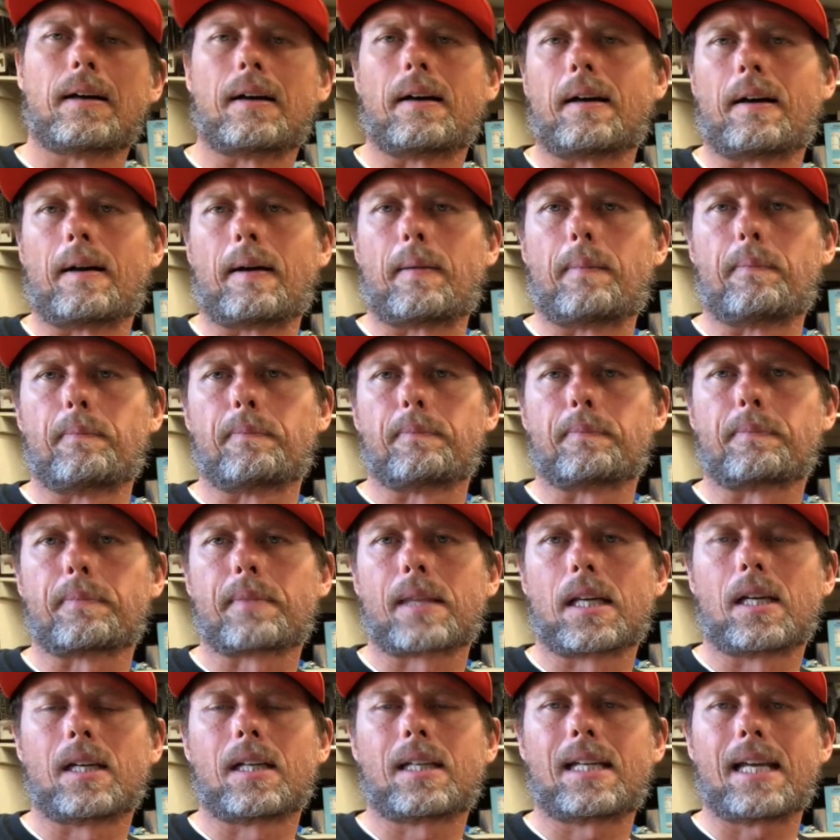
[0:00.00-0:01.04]
Um,
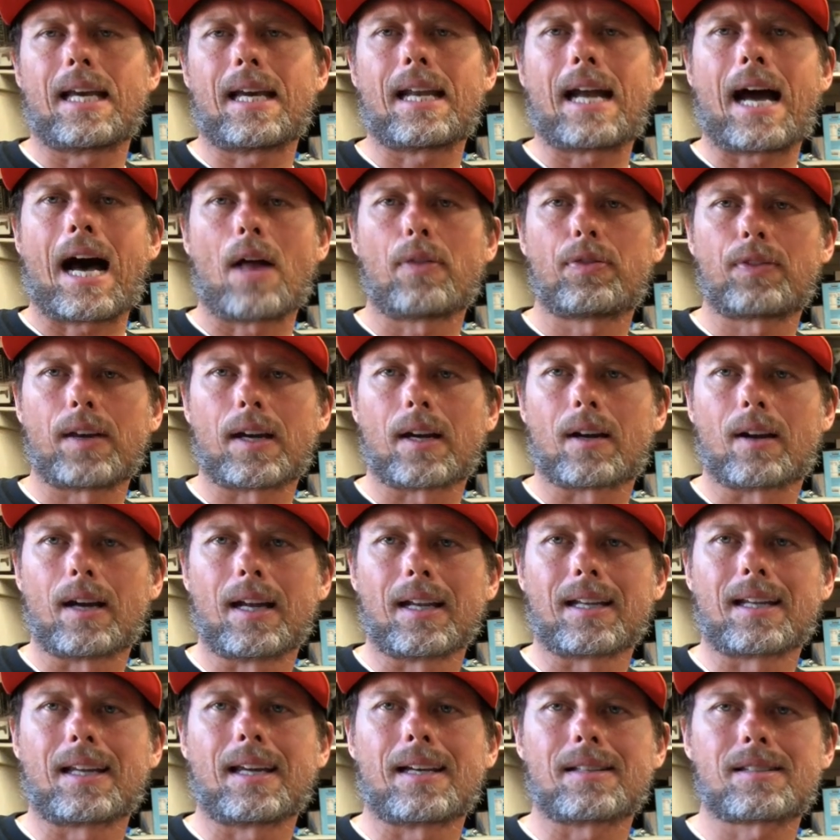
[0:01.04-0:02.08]
get out there
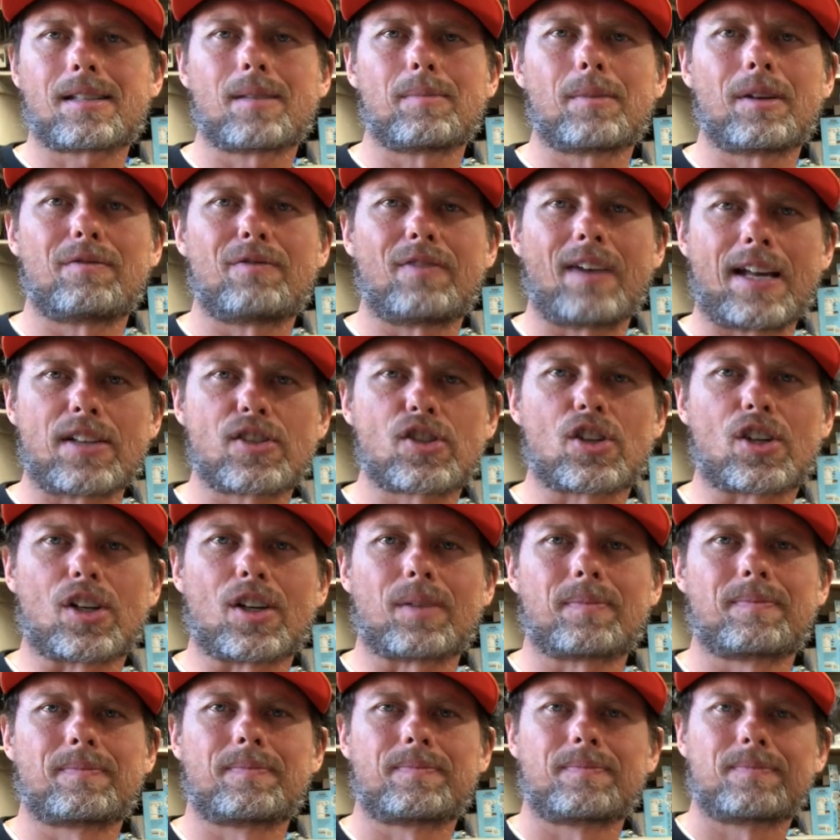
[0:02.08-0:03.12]
and get some
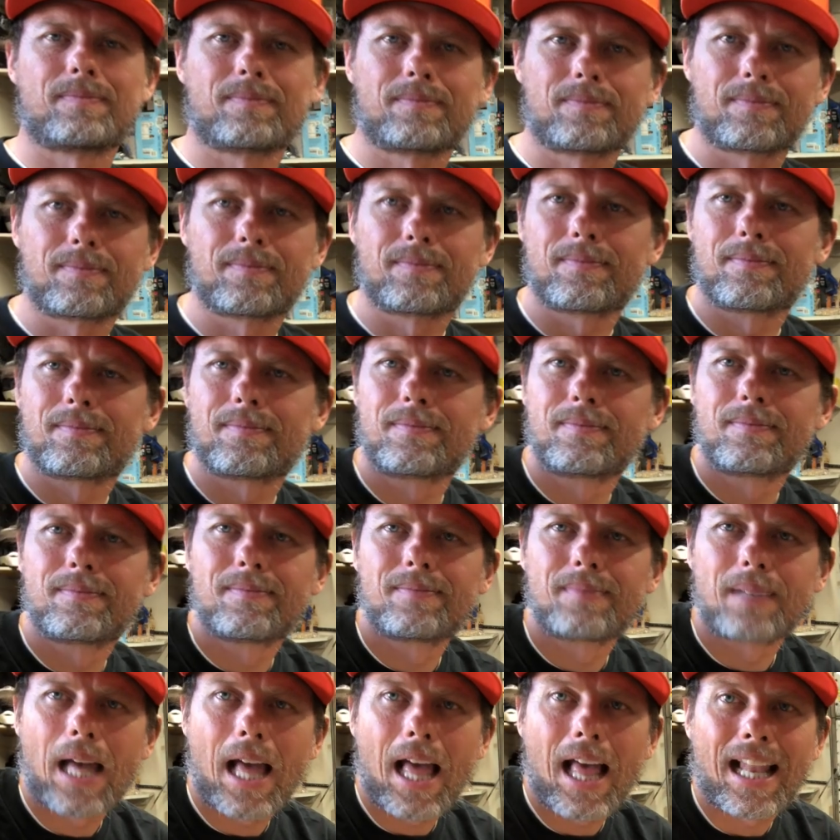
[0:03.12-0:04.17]
adventure.
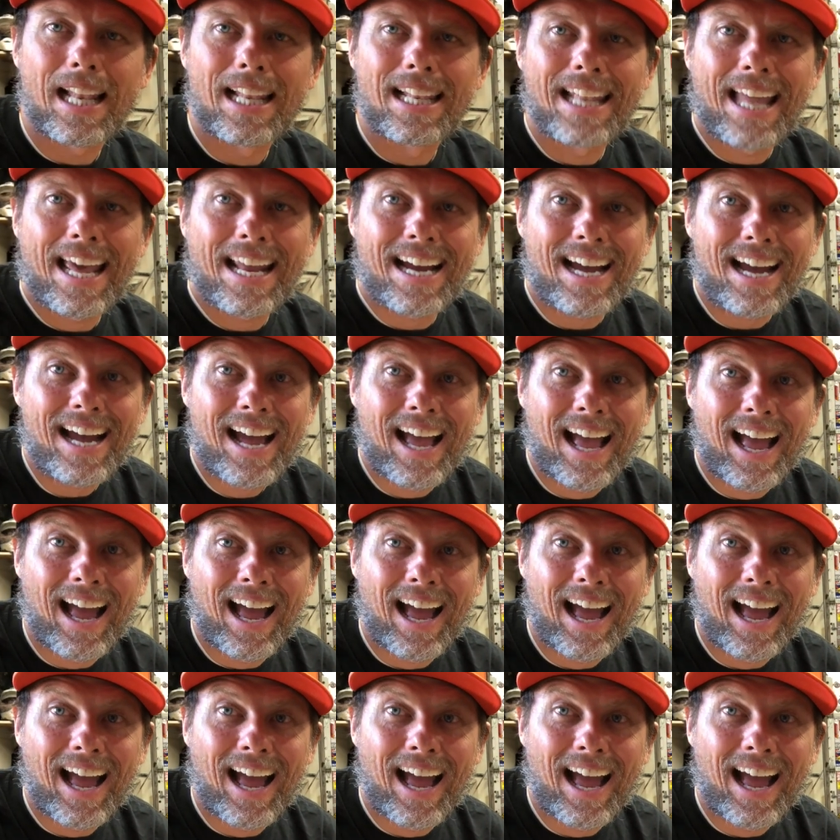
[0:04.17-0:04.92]
Later.